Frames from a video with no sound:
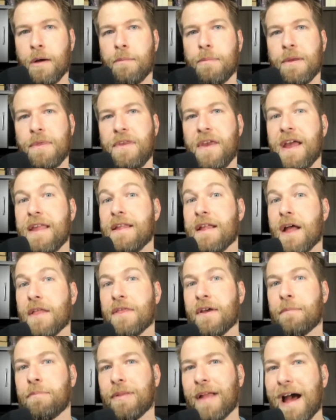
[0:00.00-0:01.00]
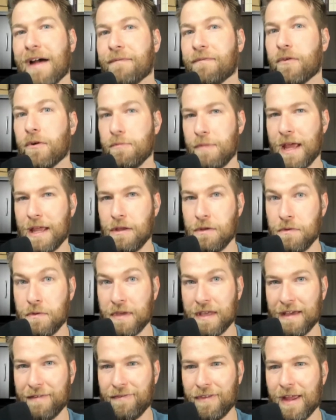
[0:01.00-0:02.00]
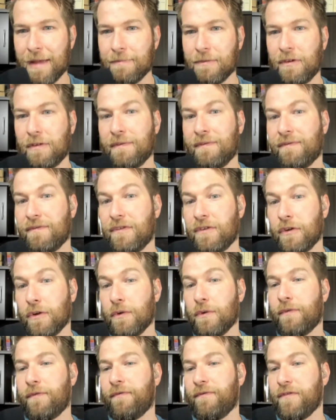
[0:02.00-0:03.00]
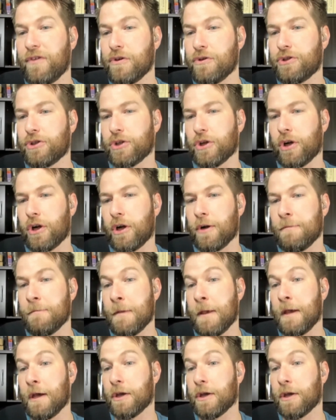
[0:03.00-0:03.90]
but then the platform that you give them to do future